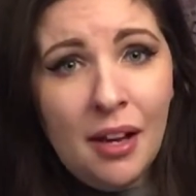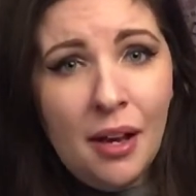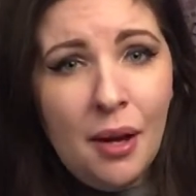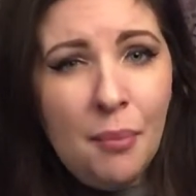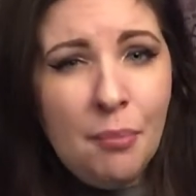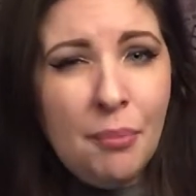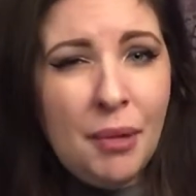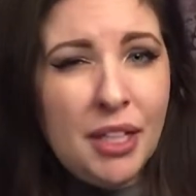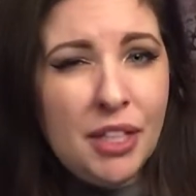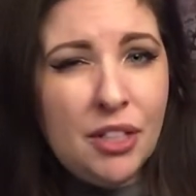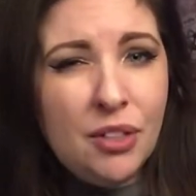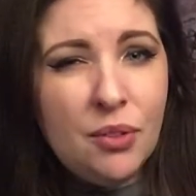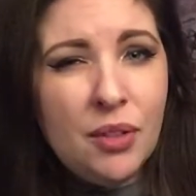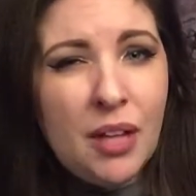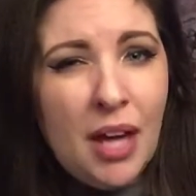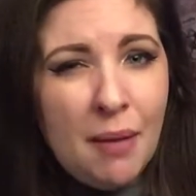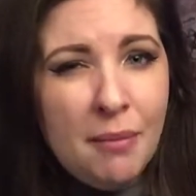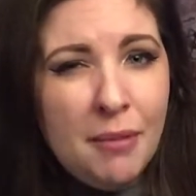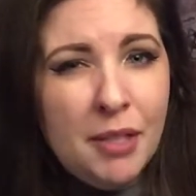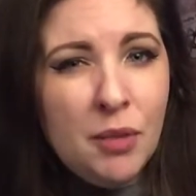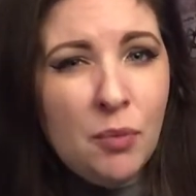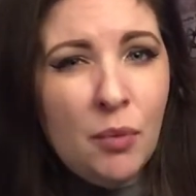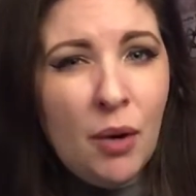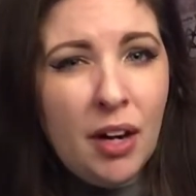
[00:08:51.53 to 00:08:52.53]
But you come
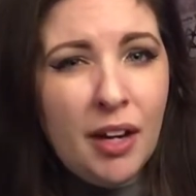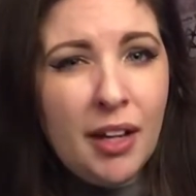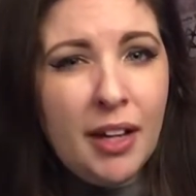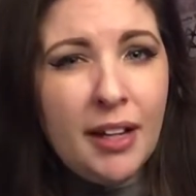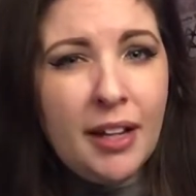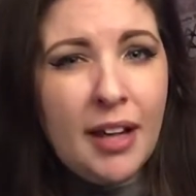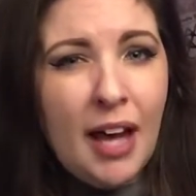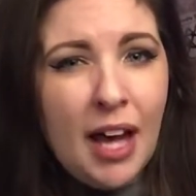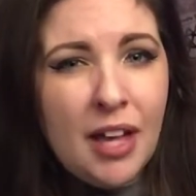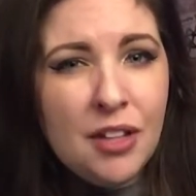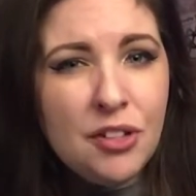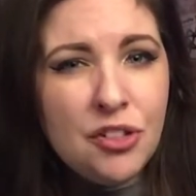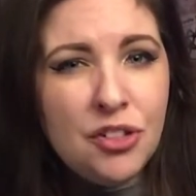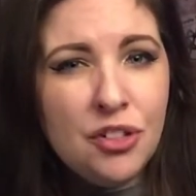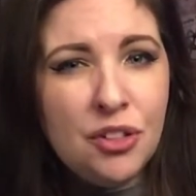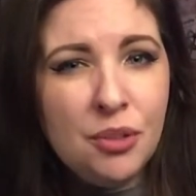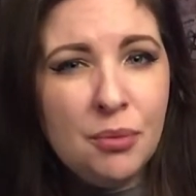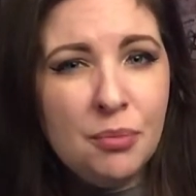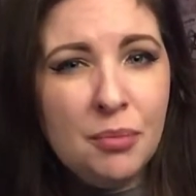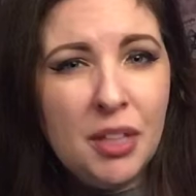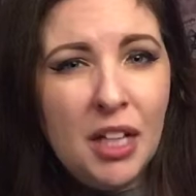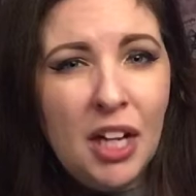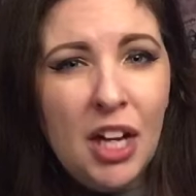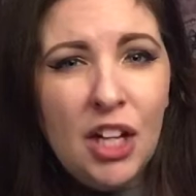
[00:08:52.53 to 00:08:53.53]
in wearing a
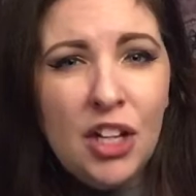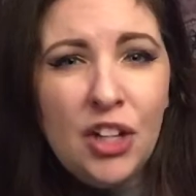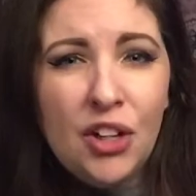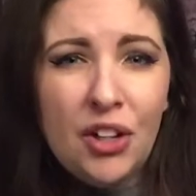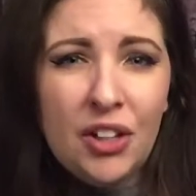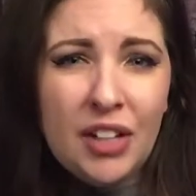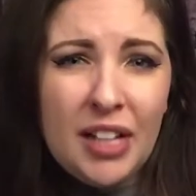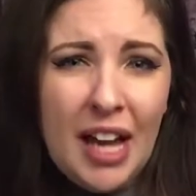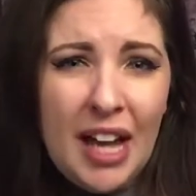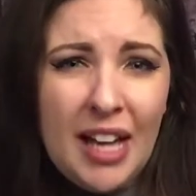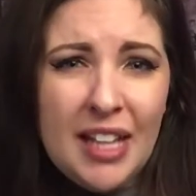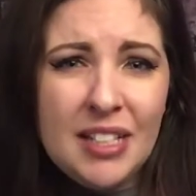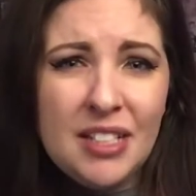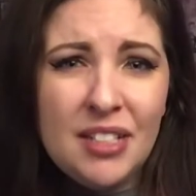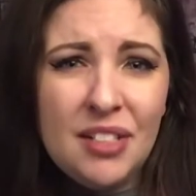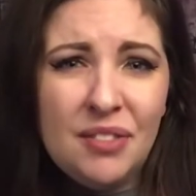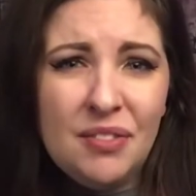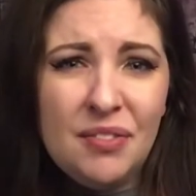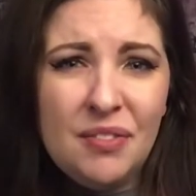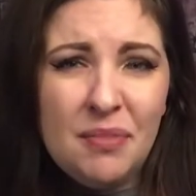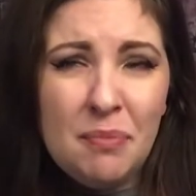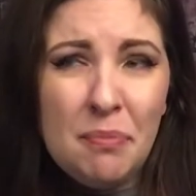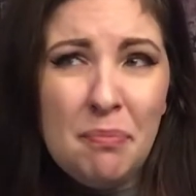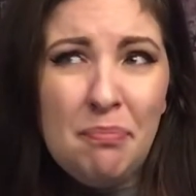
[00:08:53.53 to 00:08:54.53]
costume, you're kind of
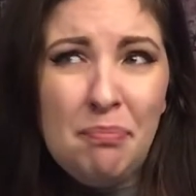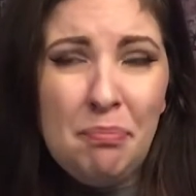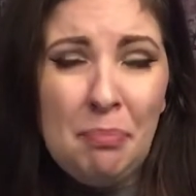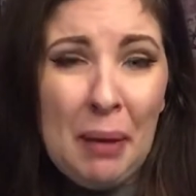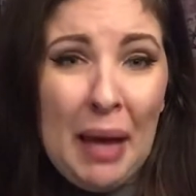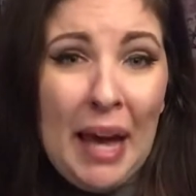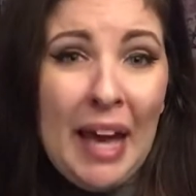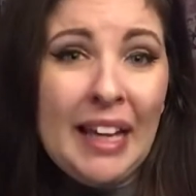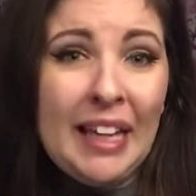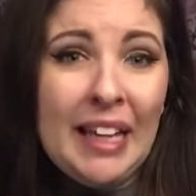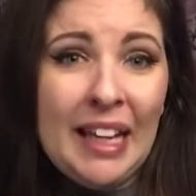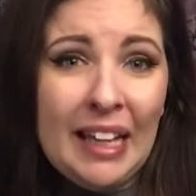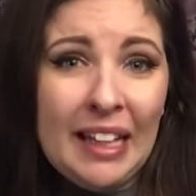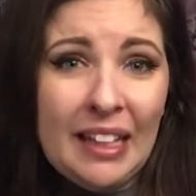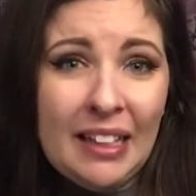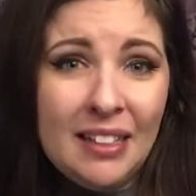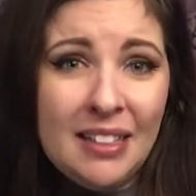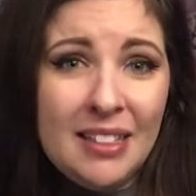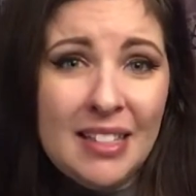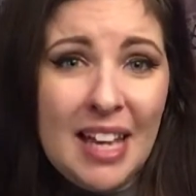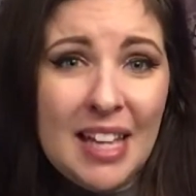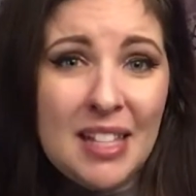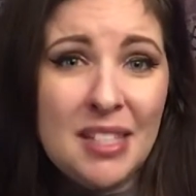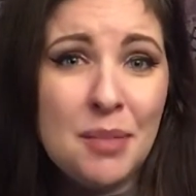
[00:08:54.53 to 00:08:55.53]
begging
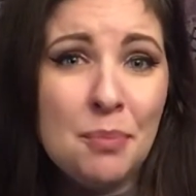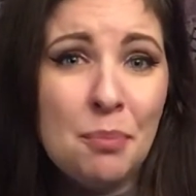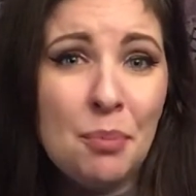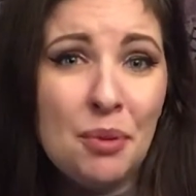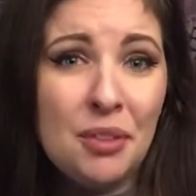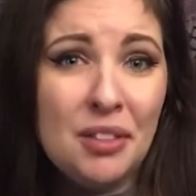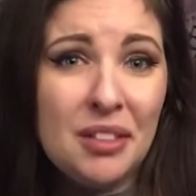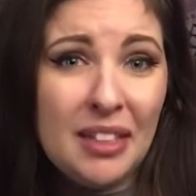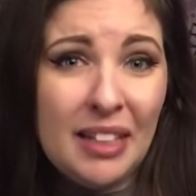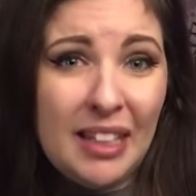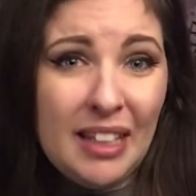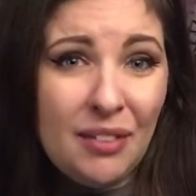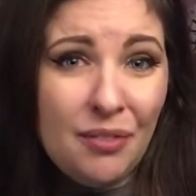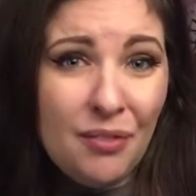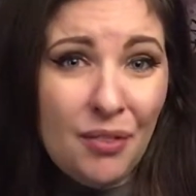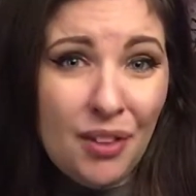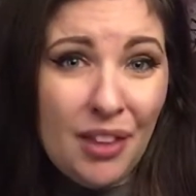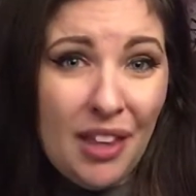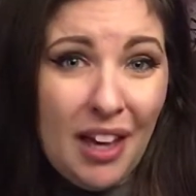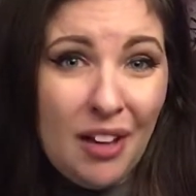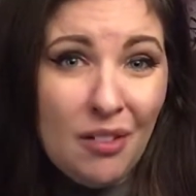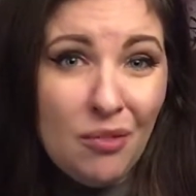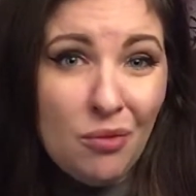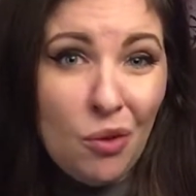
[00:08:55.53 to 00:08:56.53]
desperately for
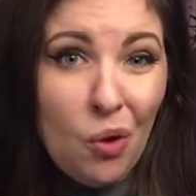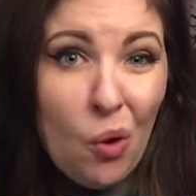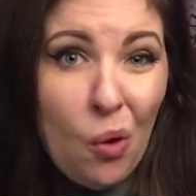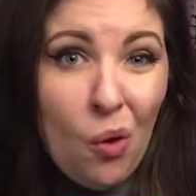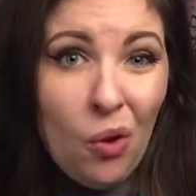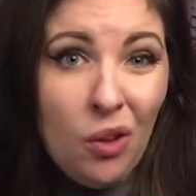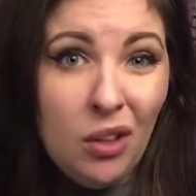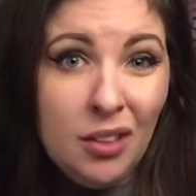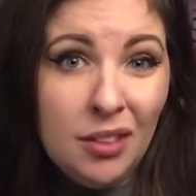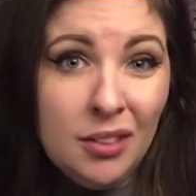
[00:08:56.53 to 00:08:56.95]
that role.